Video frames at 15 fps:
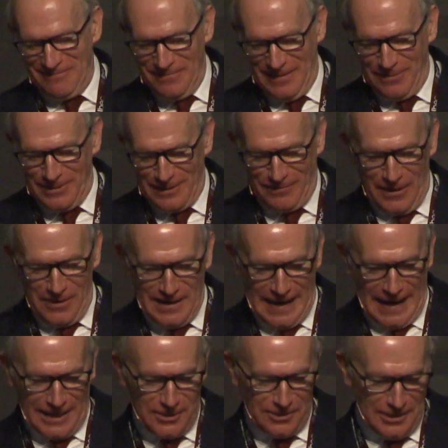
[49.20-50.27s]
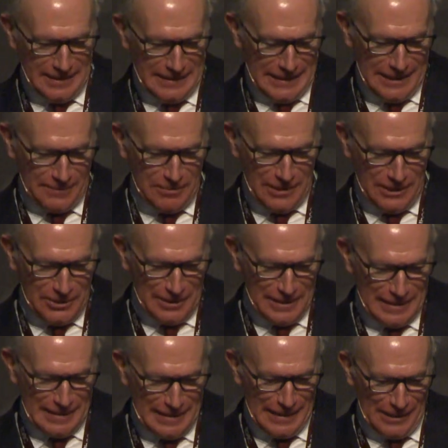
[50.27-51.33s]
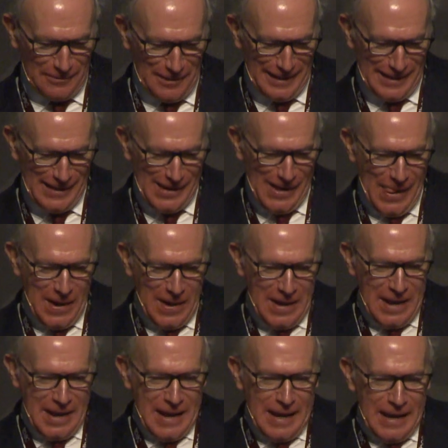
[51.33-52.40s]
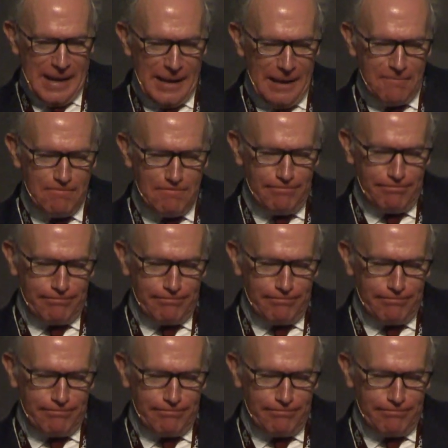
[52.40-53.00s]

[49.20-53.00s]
he was very accurate in his predictions that way. The